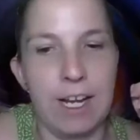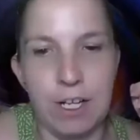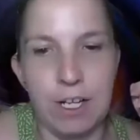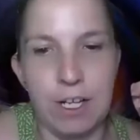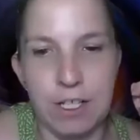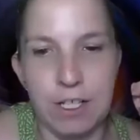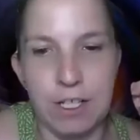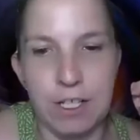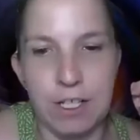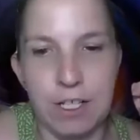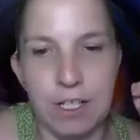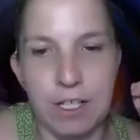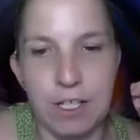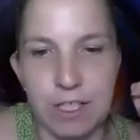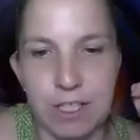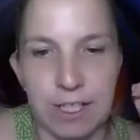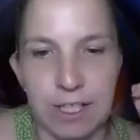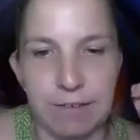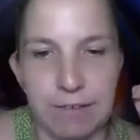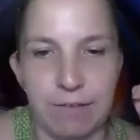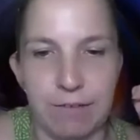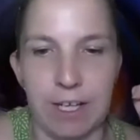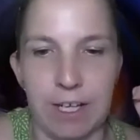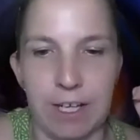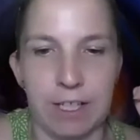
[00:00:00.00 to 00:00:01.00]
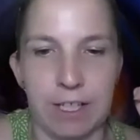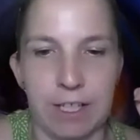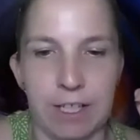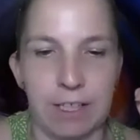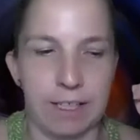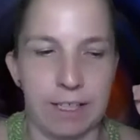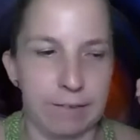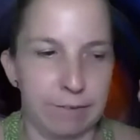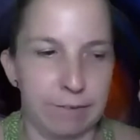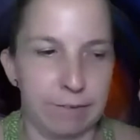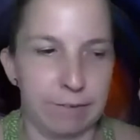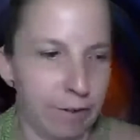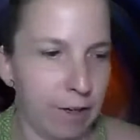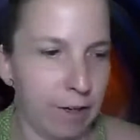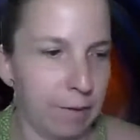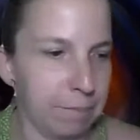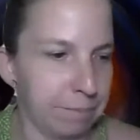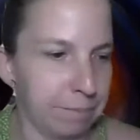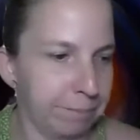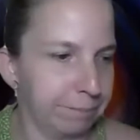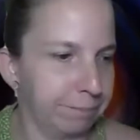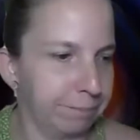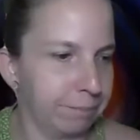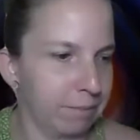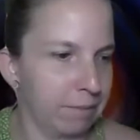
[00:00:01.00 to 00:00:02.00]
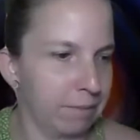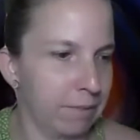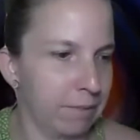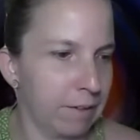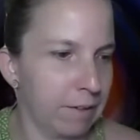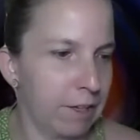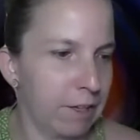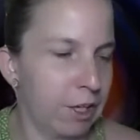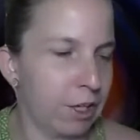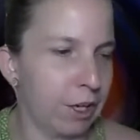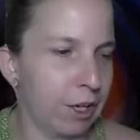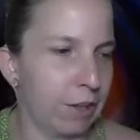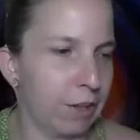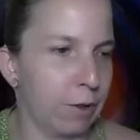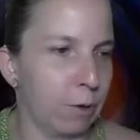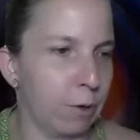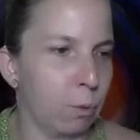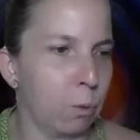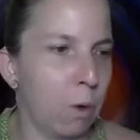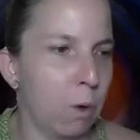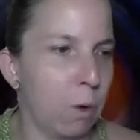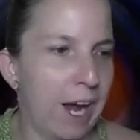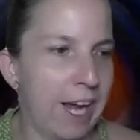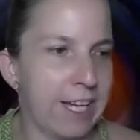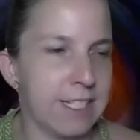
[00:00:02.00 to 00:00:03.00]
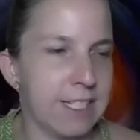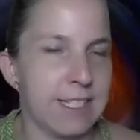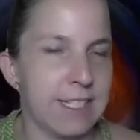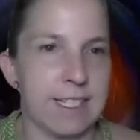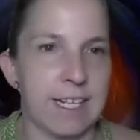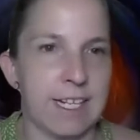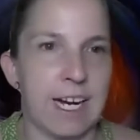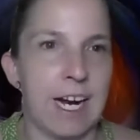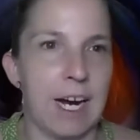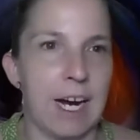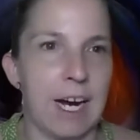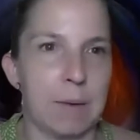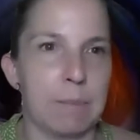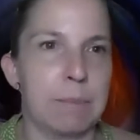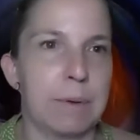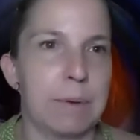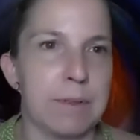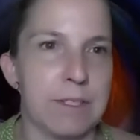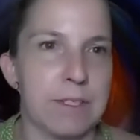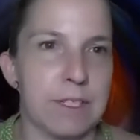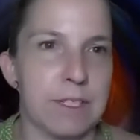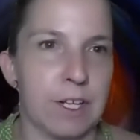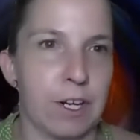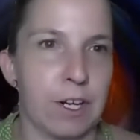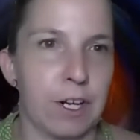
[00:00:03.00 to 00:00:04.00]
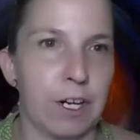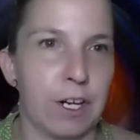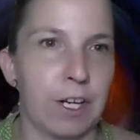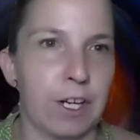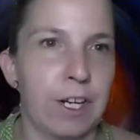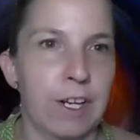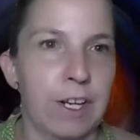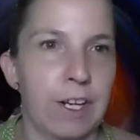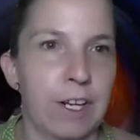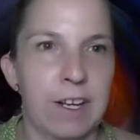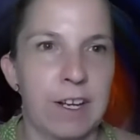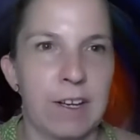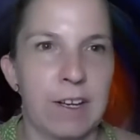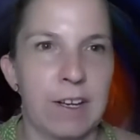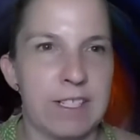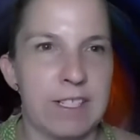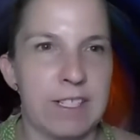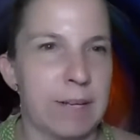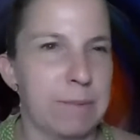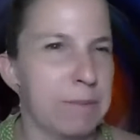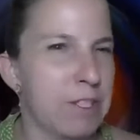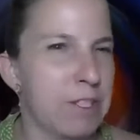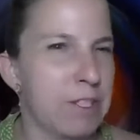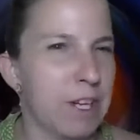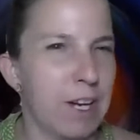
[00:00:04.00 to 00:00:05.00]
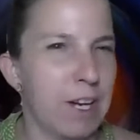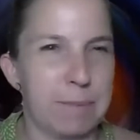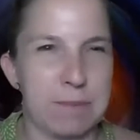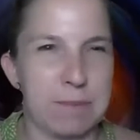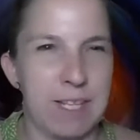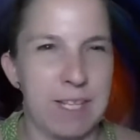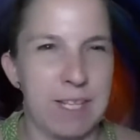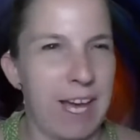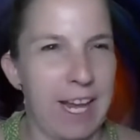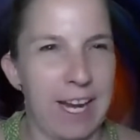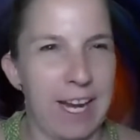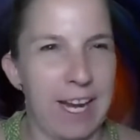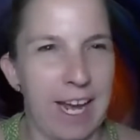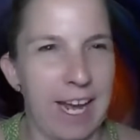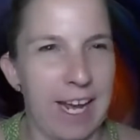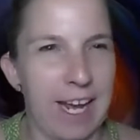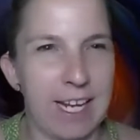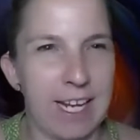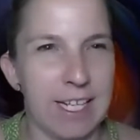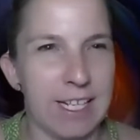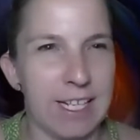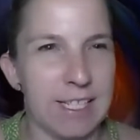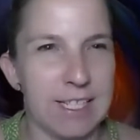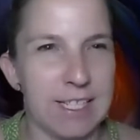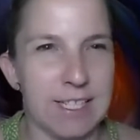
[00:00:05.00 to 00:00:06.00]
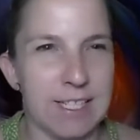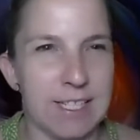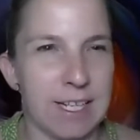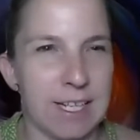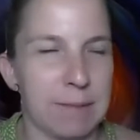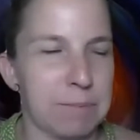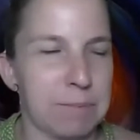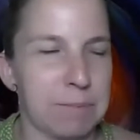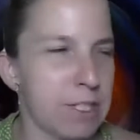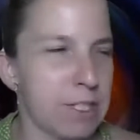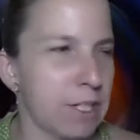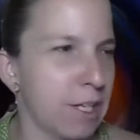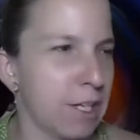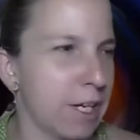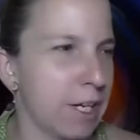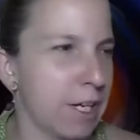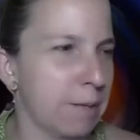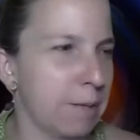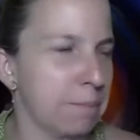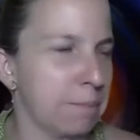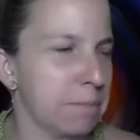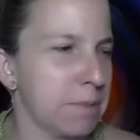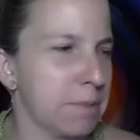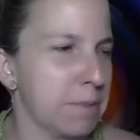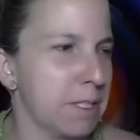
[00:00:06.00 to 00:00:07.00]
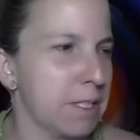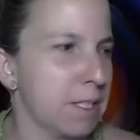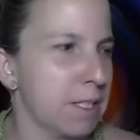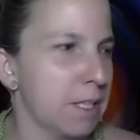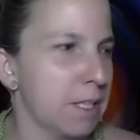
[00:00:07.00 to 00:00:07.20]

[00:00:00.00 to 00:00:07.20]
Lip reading: feel it from, you know, the waist up. So sometimes headaches, sometimes